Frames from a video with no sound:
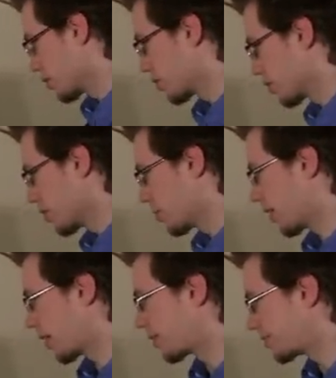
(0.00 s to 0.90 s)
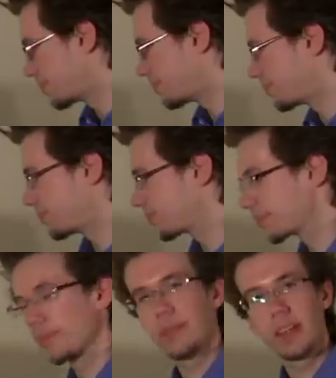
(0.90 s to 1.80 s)
bar.
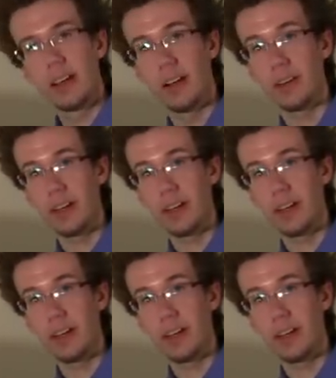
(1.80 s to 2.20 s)
Okay?